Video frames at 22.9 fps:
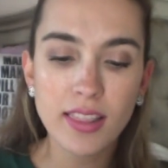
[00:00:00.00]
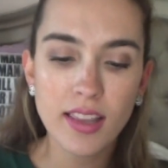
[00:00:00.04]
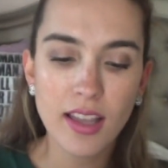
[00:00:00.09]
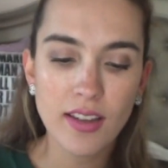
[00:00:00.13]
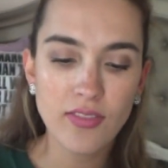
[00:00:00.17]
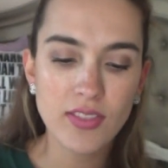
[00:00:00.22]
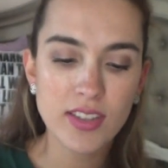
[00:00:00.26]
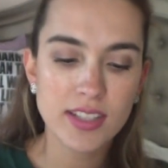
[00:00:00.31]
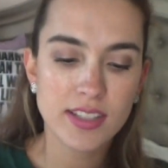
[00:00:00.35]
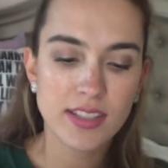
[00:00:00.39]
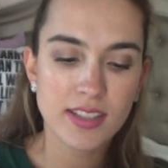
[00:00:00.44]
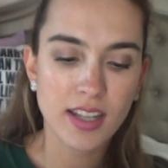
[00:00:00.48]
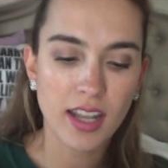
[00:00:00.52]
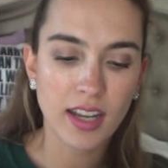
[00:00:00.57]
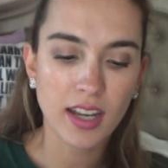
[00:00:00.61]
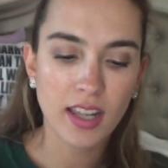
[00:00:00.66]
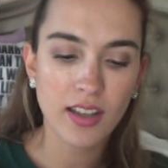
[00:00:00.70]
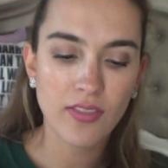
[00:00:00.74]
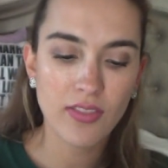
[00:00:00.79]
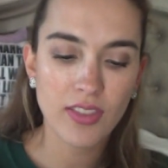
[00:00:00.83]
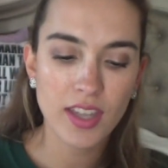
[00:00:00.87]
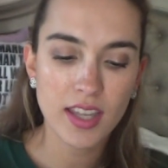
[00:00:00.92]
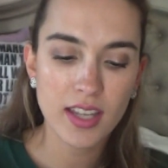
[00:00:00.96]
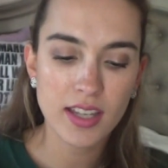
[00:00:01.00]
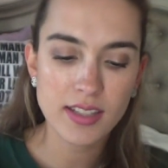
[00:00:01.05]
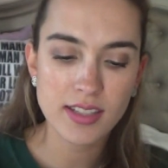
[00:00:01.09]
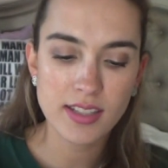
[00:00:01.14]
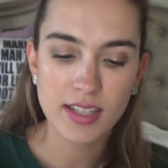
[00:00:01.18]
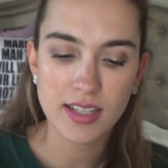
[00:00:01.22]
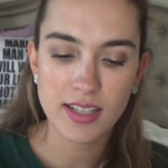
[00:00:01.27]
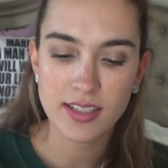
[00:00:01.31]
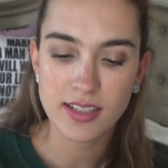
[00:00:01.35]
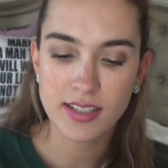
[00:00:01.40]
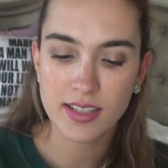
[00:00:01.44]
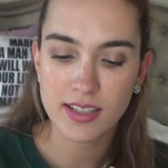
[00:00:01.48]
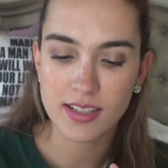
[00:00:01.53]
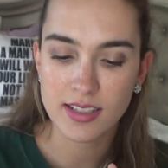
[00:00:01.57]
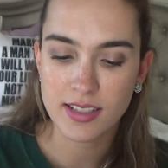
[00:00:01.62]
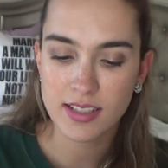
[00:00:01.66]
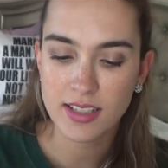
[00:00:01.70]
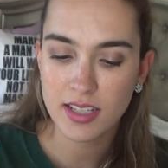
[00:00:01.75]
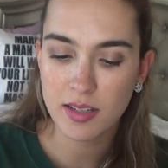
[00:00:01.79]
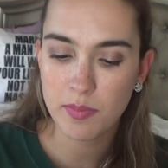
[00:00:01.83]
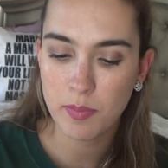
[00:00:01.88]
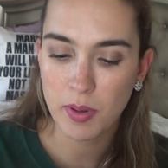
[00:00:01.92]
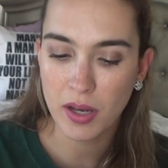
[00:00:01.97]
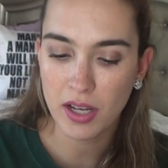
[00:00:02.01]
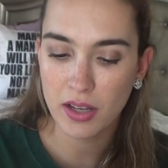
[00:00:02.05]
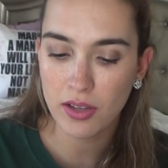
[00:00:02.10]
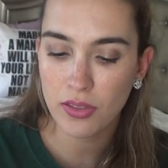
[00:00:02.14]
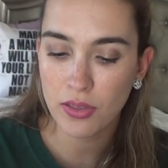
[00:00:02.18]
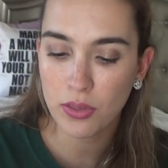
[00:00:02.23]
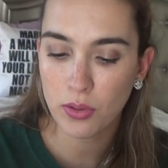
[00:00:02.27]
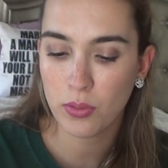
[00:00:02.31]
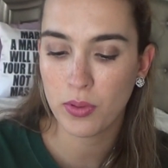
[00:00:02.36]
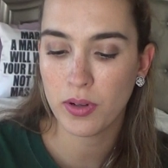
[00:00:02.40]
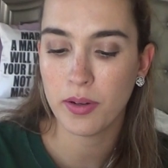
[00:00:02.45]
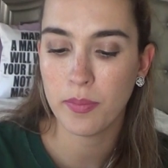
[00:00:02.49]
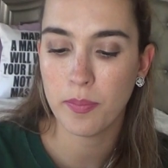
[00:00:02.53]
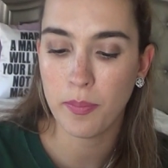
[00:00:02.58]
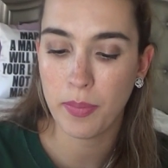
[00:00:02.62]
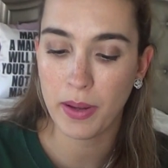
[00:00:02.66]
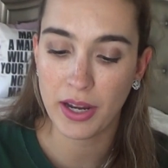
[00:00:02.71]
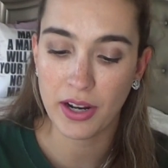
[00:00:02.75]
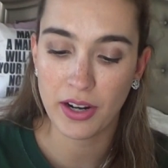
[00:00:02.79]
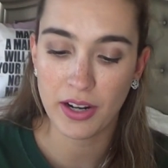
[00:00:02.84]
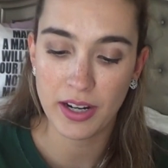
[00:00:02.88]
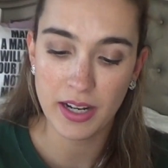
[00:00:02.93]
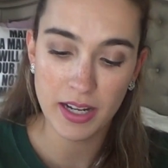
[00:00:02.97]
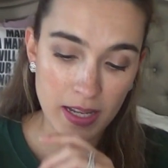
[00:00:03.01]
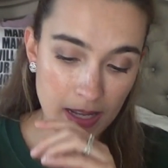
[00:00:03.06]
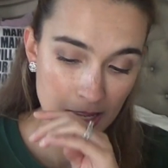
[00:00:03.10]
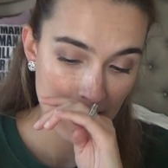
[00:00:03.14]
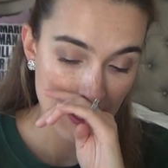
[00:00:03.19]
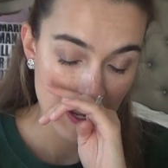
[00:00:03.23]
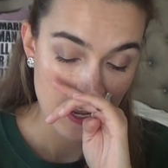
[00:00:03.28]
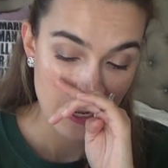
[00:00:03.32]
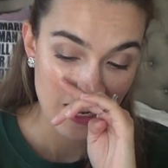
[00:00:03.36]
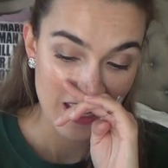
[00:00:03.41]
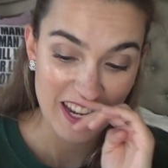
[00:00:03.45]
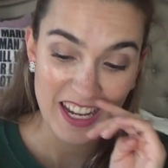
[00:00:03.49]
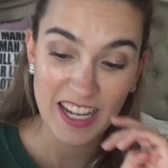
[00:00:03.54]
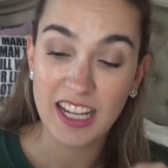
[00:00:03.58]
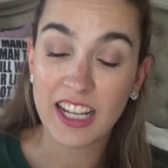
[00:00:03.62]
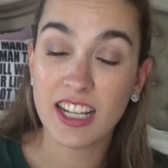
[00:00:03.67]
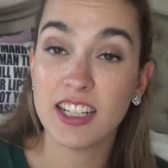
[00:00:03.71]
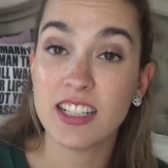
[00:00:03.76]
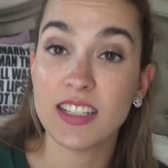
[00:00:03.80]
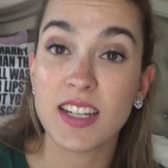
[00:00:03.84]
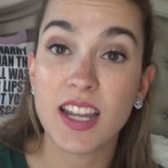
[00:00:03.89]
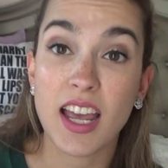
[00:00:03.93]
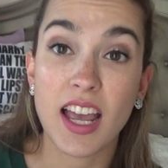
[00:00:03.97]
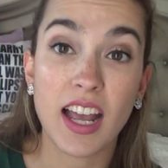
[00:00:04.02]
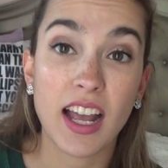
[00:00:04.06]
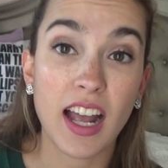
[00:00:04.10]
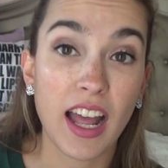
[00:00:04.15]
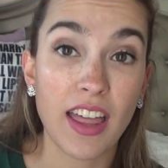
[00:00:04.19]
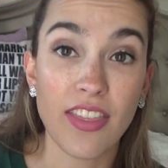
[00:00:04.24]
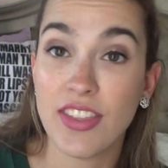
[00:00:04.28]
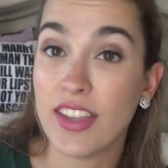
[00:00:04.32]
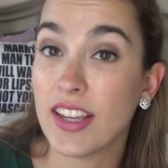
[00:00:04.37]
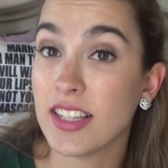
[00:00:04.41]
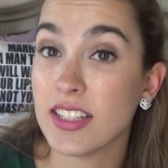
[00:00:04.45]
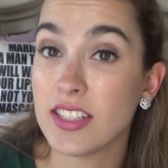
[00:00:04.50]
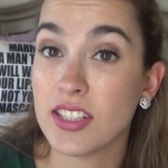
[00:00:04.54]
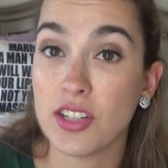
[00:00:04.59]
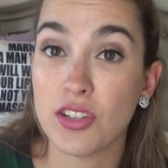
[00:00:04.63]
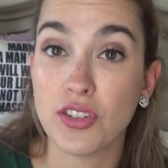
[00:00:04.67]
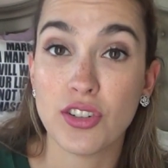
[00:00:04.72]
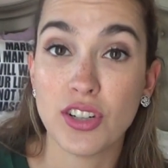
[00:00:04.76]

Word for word: love the scent of this. It's the Sea Buckthorn Berry, and I think it did a